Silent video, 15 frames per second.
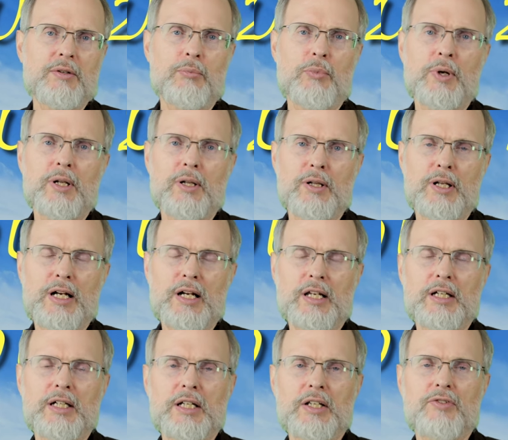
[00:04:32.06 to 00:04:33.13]
We'll
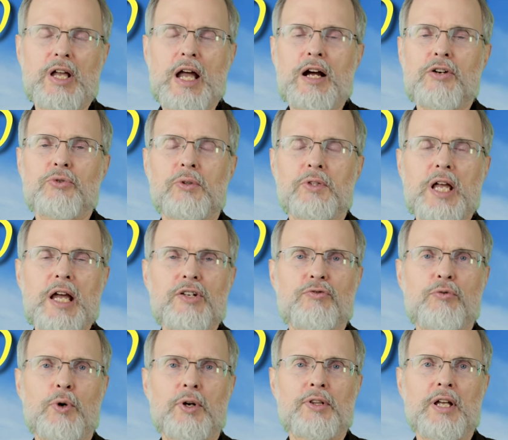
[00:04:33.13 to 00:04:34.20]
get an actual case
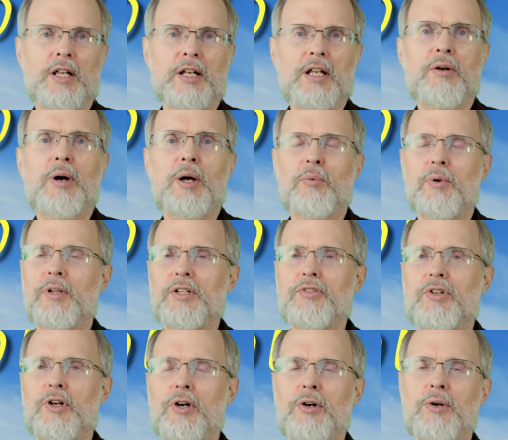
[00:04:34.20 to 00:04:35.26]
for it then. Anyway, we'll
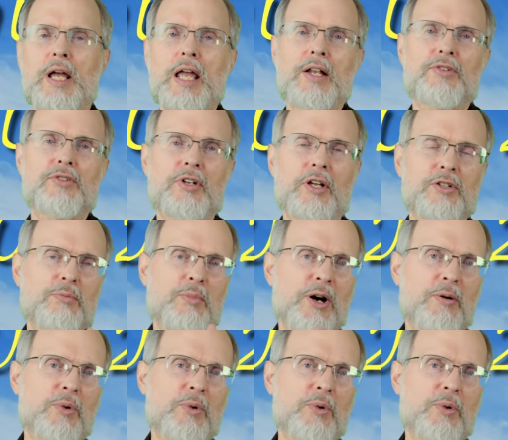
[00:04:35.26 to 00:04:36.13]
let you go and see you tomorrow